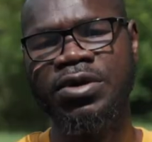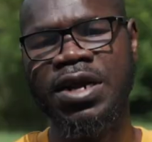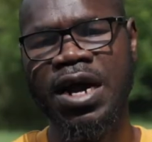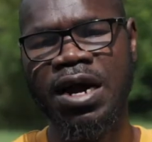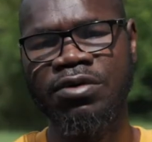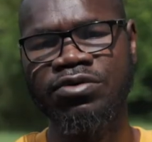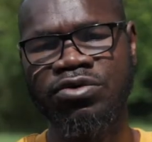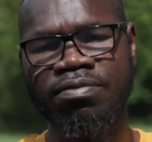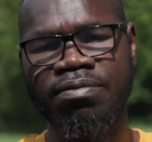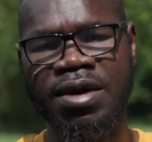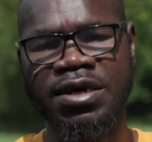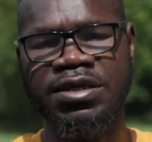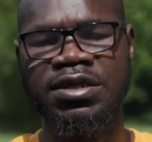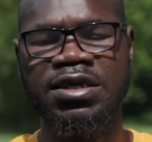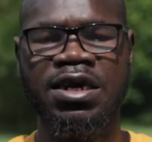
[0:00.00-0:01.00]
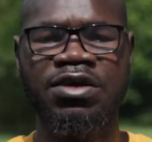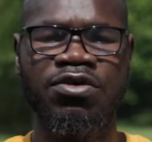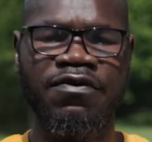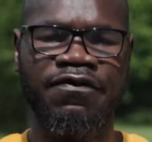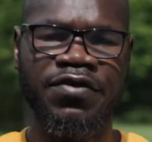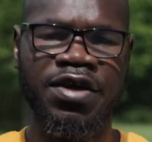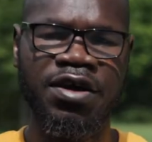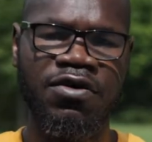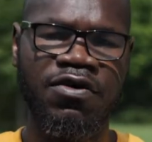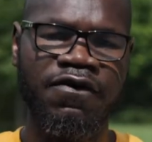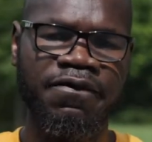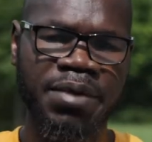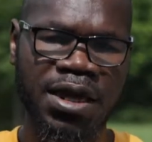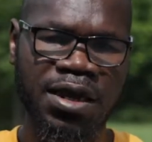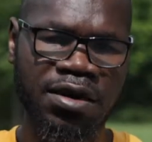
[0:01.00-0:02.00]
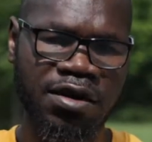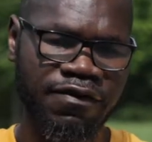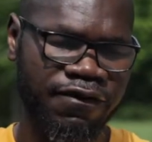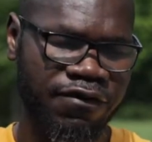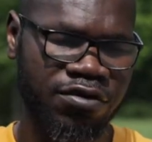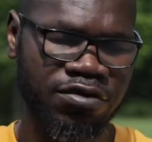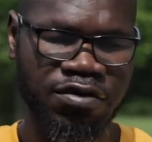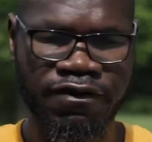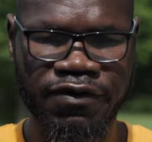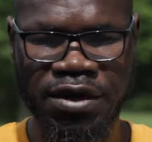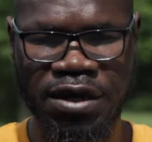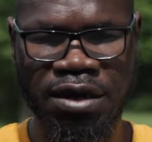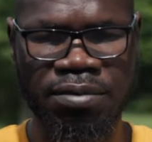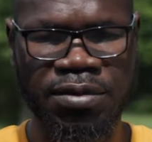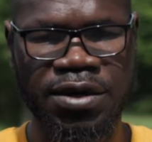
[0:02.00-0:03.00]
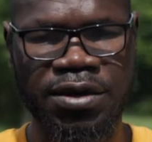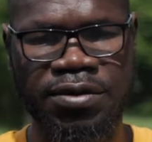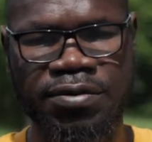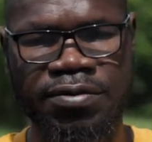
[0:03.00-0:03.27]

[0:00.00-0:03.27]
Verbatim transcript: on how to master your fear of being in front of the camera.